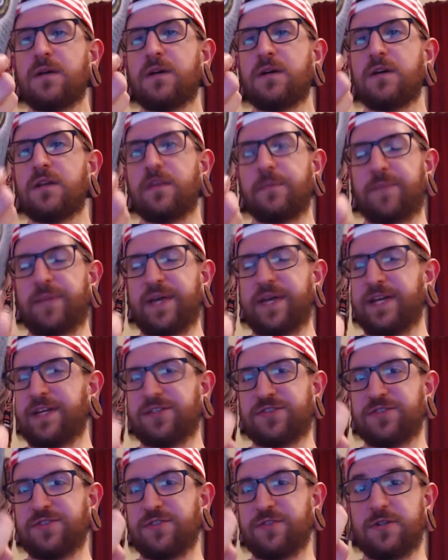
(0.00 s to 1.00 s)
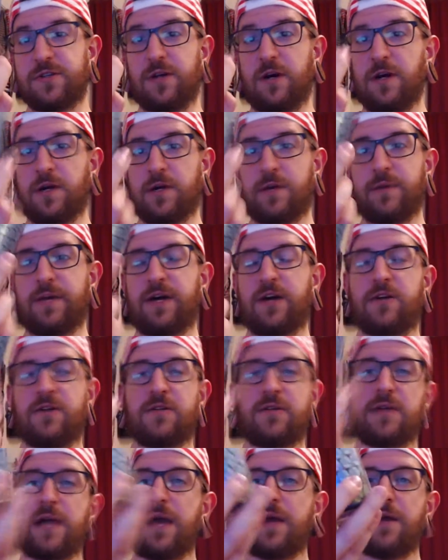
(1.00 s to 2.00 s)
The peach they're talking
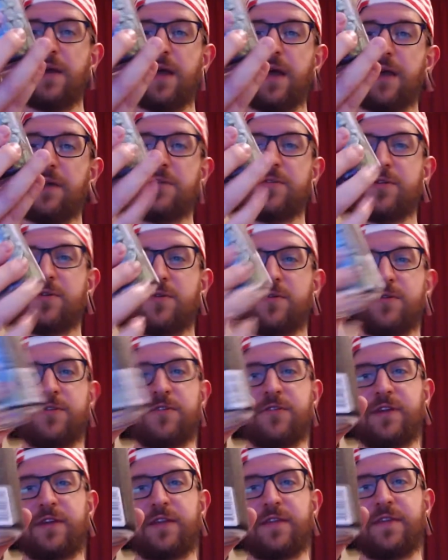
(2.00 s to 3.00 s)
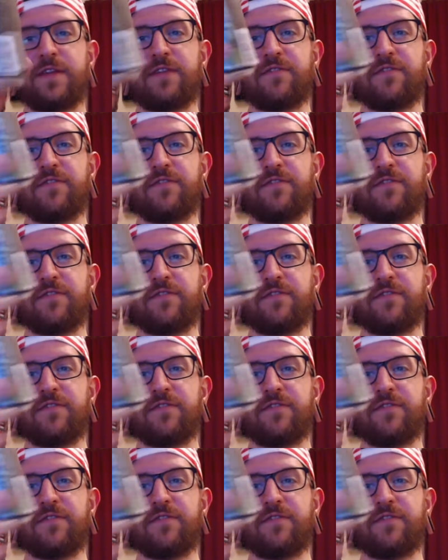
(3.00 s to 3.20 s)
about, I don't know where they're getting that